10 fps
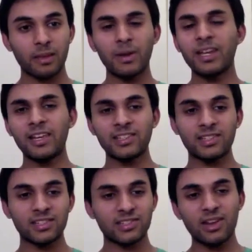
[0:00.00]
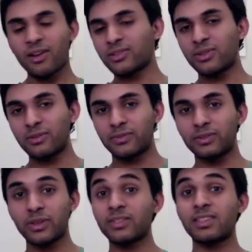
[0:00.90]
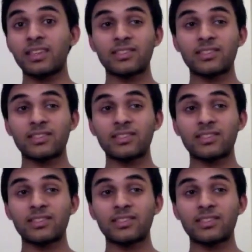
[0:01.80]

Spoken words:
my list starts off, you'll notice